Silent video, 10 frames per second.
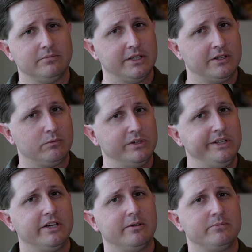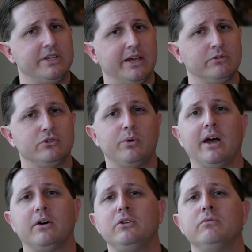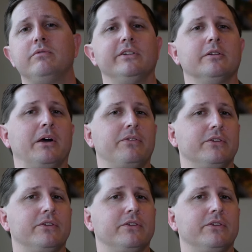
and it really comes down to how do you feel about